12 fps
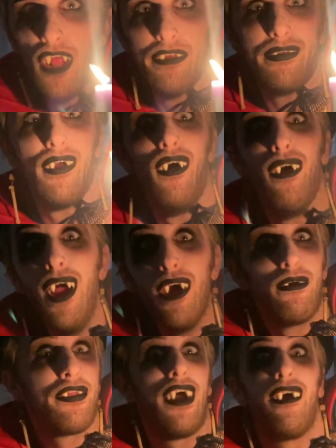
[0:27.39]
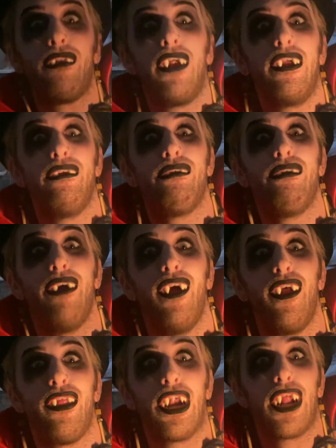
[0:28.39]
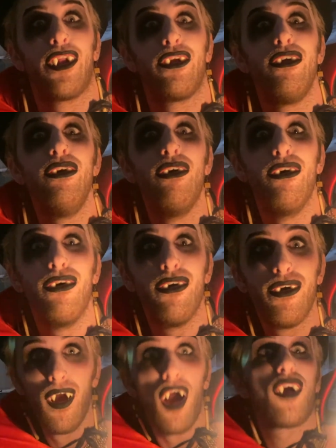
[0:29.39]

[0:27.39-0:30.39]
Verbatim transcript: so, without any further ado, oh,